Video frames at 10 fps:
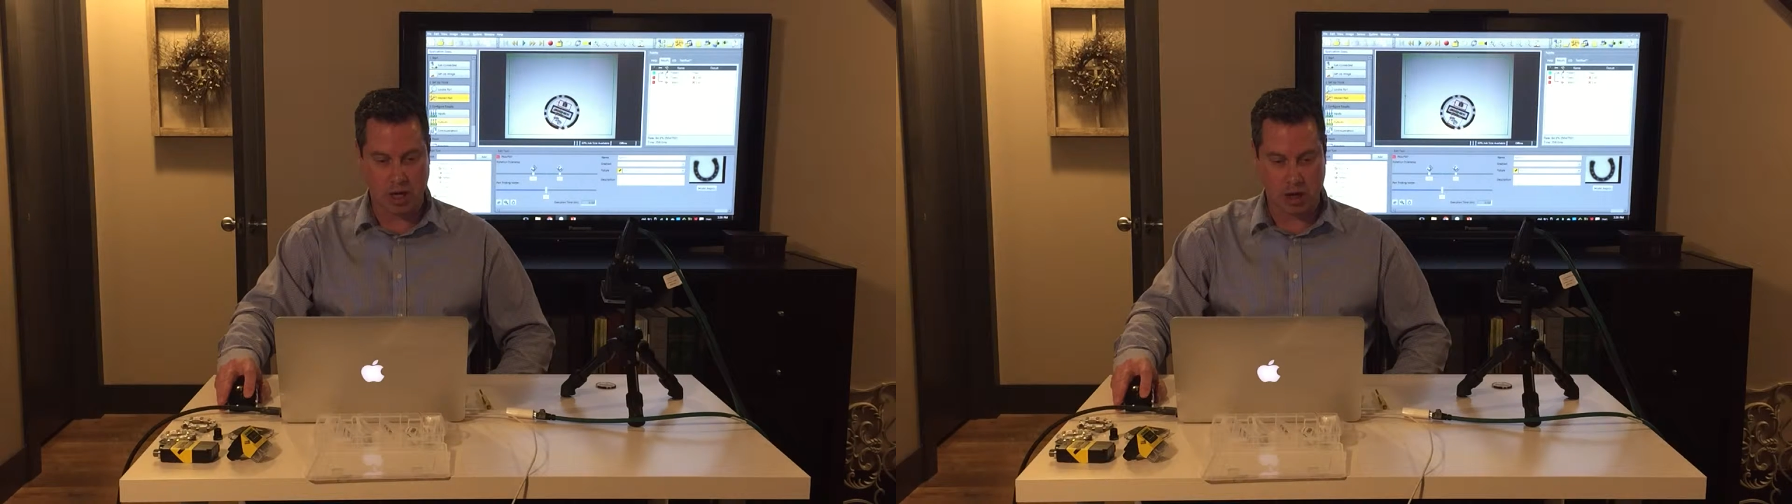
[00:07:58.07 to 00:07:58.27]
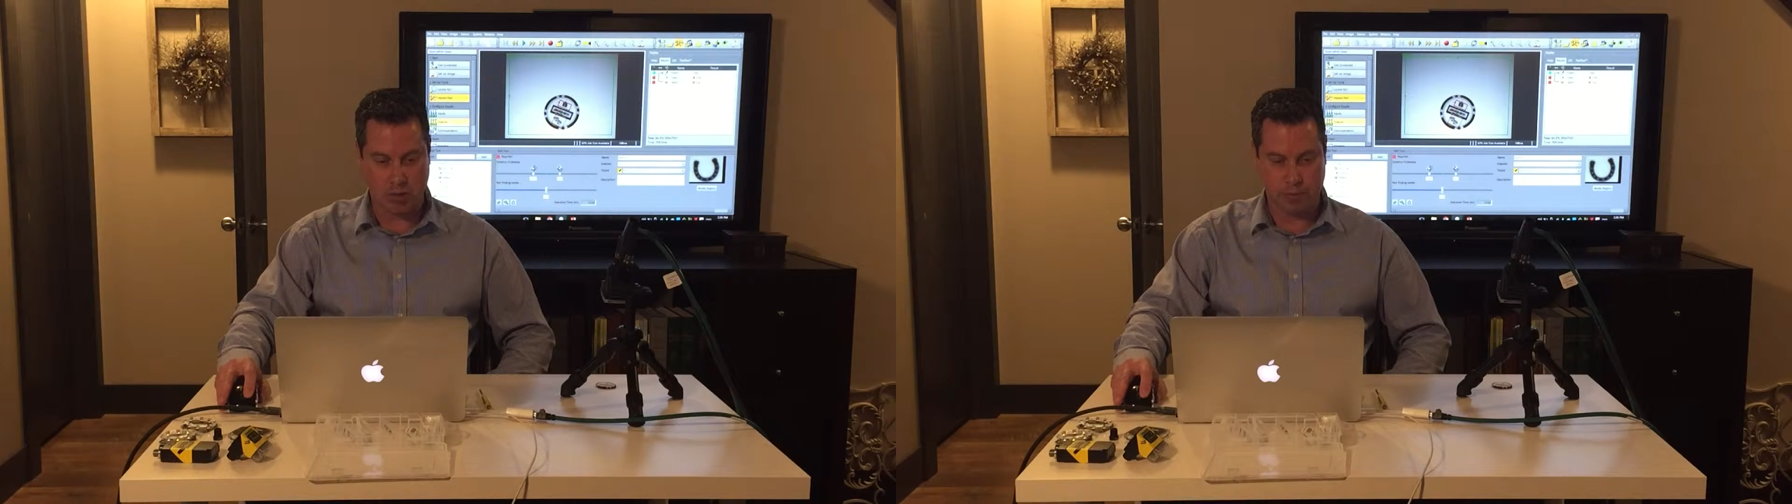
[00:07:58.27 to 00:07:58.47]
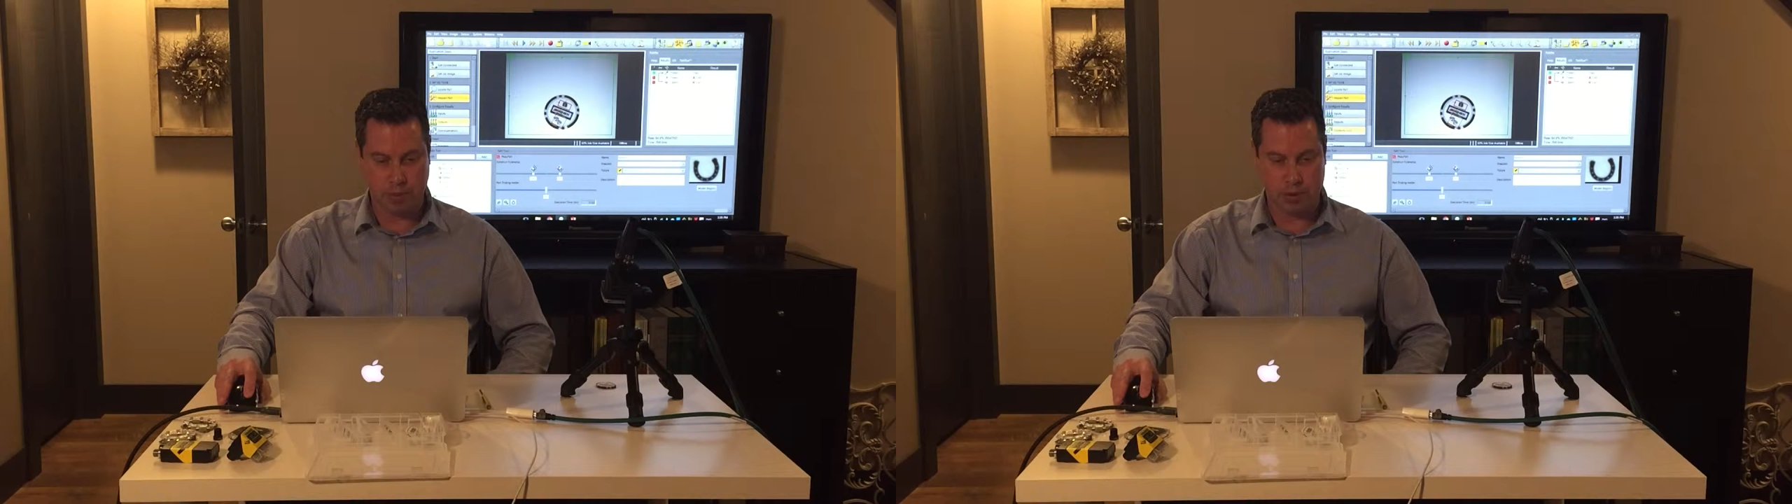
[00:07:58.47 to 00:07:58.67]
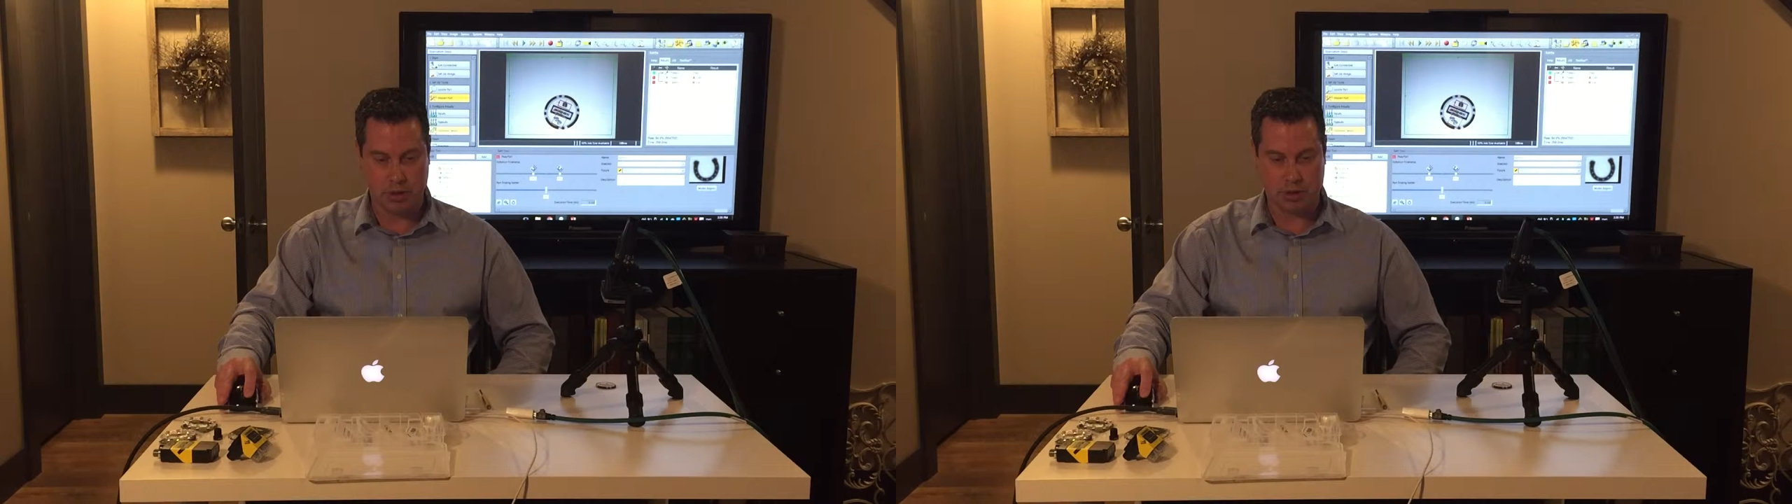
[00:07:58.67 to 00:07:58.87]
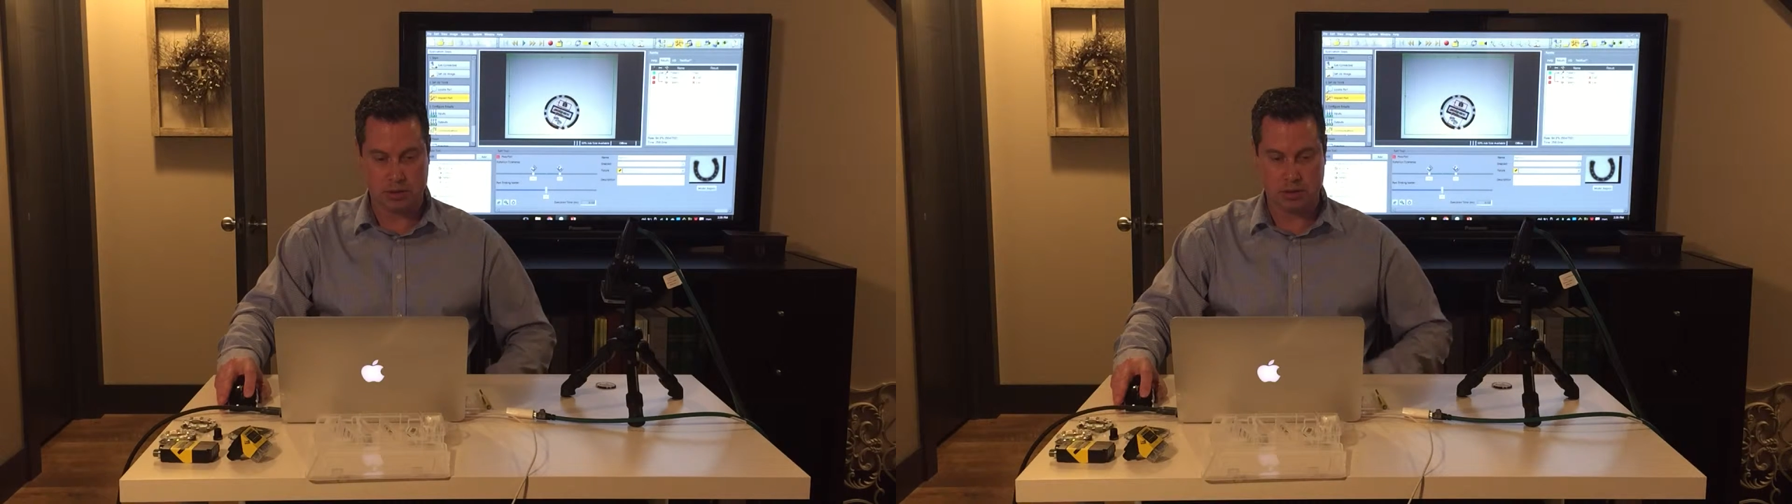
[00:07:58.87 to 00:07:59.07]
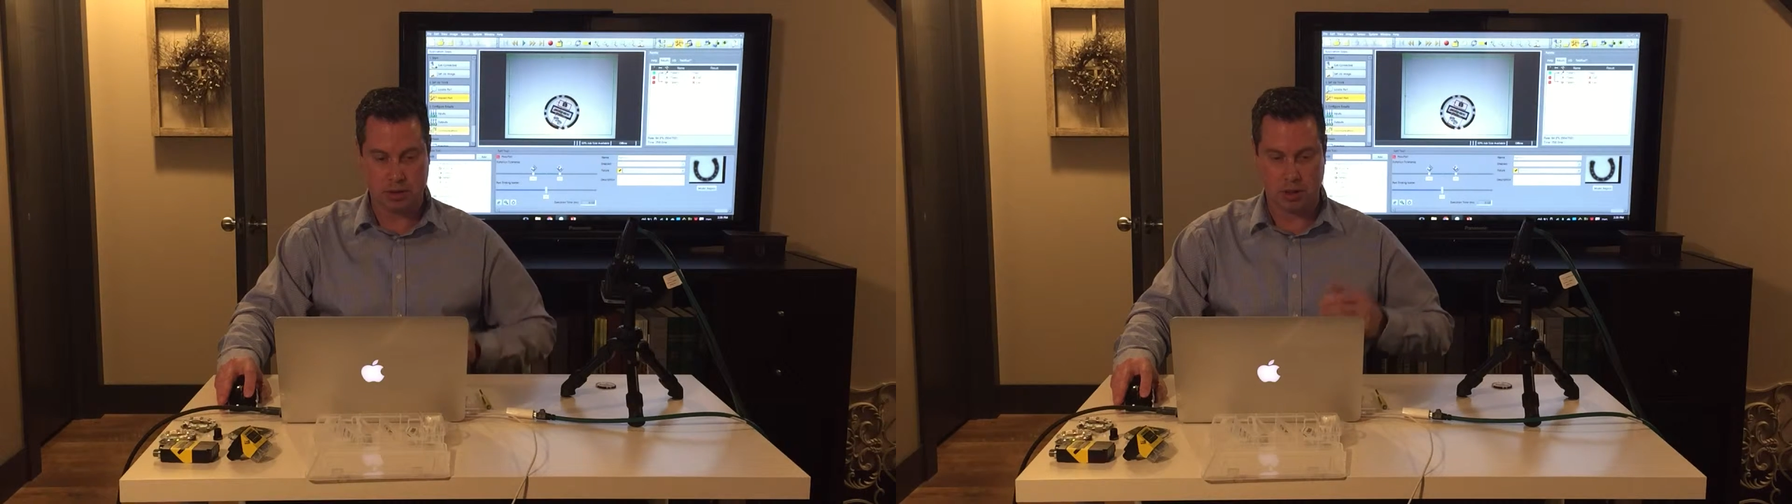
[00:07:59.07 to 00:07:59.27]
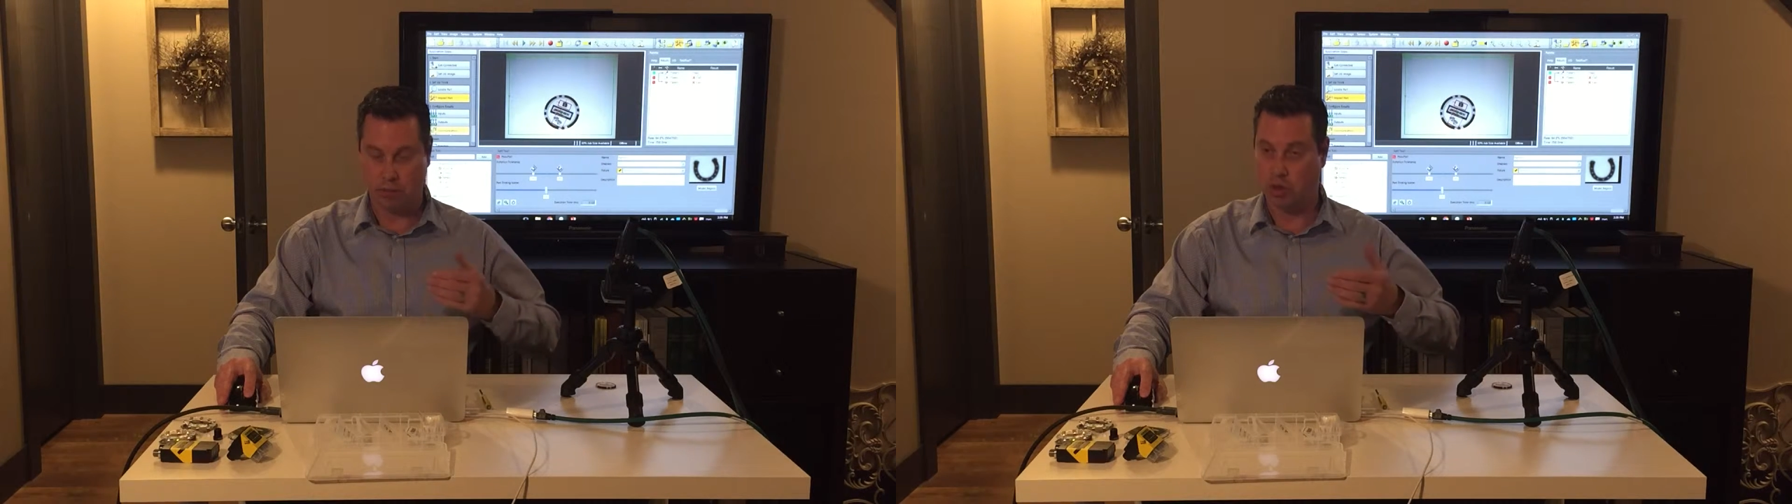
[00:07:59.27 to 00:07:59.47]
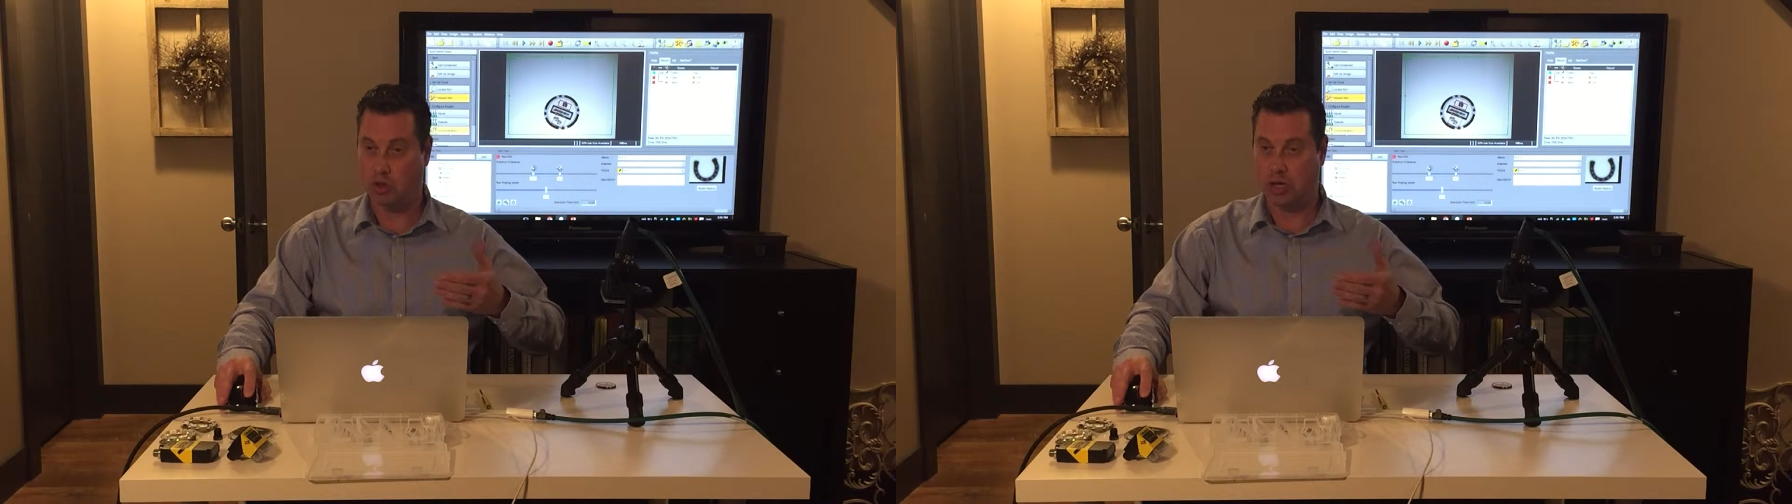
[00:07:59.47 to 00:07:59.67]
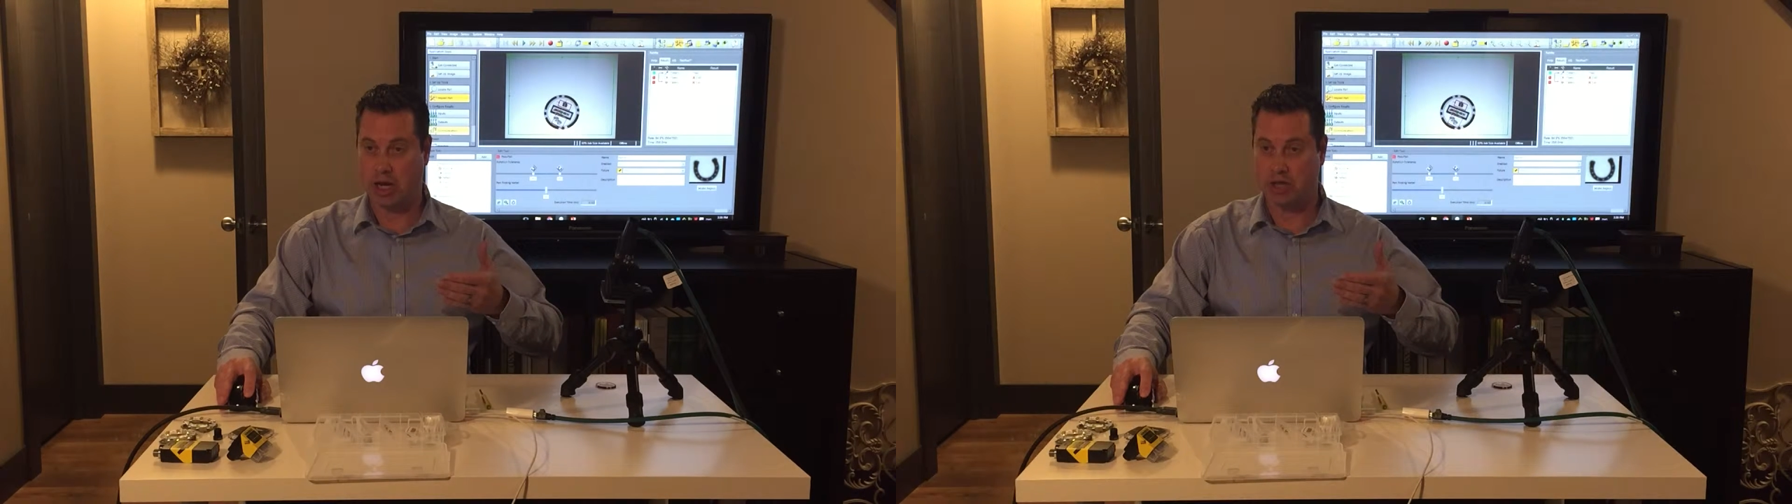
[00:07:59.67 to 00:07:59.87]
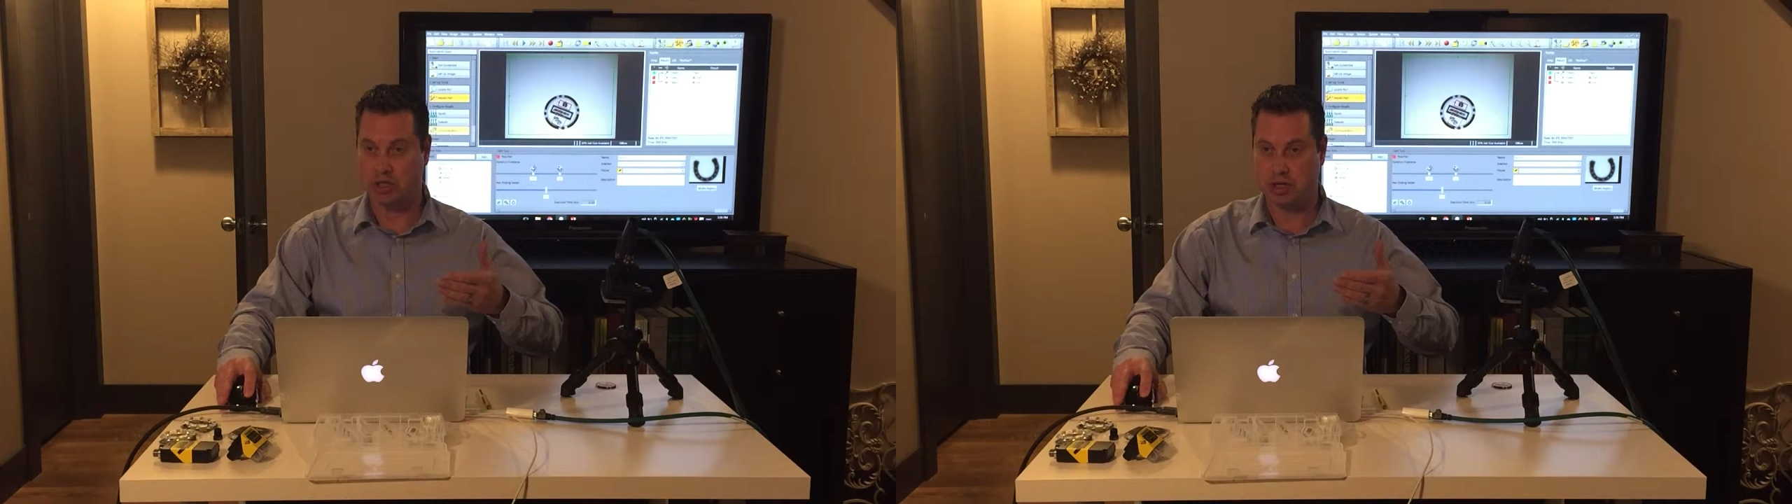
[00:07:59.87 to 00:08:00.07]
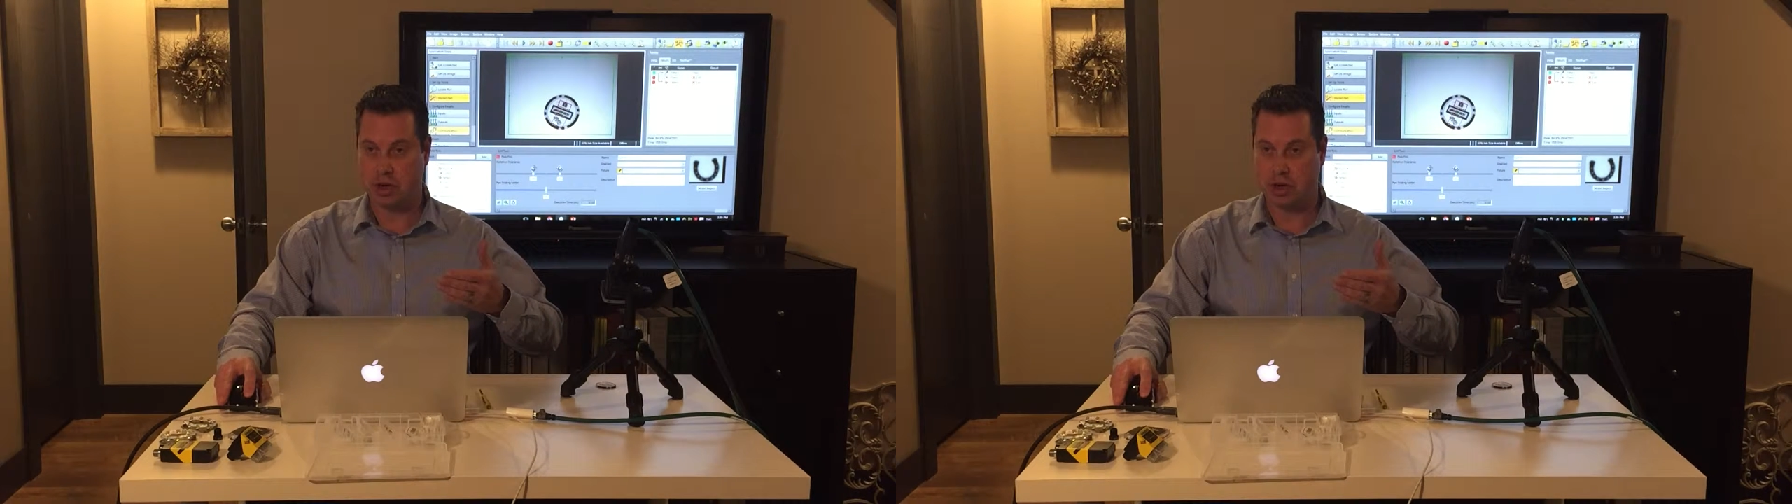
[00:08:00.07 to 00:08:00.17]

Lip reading: outputs, communication.